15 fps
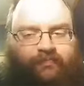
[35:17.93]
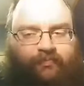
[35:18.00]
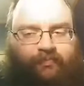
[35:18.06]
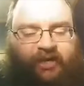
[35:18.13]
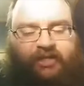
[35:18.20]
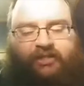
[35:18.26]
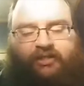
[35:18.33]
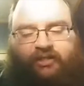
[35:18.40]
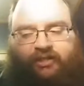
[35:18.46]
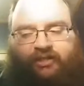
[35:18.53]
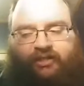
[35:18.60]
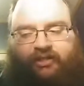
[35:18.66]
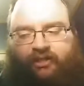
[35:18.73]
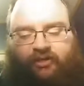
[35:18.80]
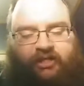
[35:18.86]
basically
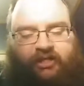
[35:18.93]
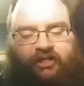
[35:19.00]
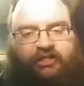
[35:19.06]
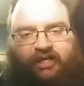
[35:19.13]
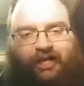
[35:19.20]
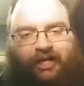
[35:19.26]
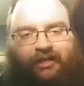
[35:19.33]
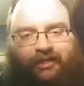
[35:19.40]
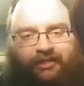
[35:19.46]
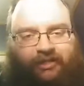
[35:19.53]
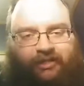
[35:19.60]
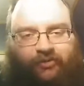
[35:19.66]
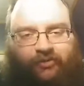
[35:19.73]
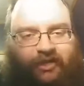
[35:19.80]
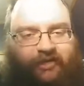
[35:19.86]
to their DCI list
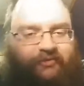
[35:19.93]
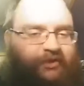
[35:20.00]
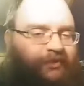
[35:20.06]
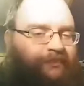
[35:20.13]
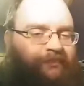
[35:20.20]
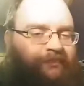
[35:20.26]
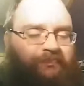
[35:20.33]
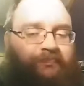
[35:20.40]
or whatever.